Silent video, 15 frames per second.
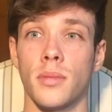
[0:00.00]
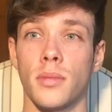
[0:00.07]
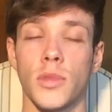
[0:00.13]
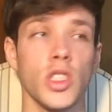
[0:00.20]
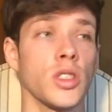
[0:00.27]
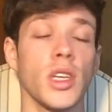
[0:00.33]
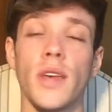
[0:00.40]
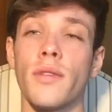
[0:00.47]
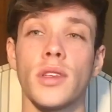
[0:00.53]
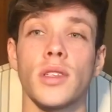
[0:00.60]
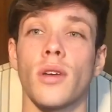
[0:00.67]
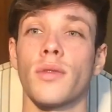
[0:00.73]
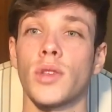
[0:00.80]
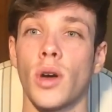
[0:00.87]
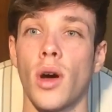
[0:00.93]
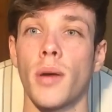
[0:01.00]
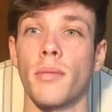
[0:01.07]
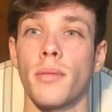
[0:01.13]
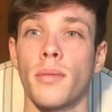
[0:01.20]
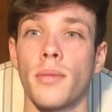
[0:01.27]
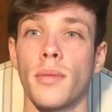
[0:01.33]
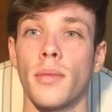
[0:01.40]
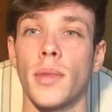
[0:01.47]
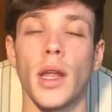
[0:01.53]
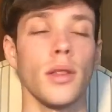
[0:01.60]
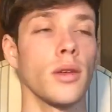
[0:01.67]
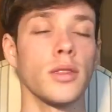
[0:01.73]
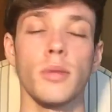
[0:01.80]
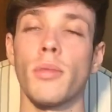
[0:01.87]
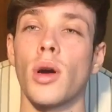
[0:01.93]
Just give yourself time. Let
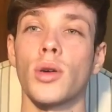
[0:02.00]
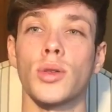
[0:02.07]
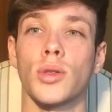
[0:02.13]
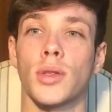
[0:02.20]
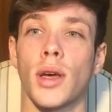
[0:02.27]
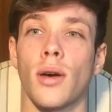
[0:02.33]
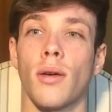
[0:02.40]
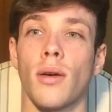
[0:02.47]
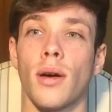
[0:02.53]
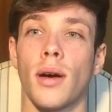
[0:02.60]
those emotions out.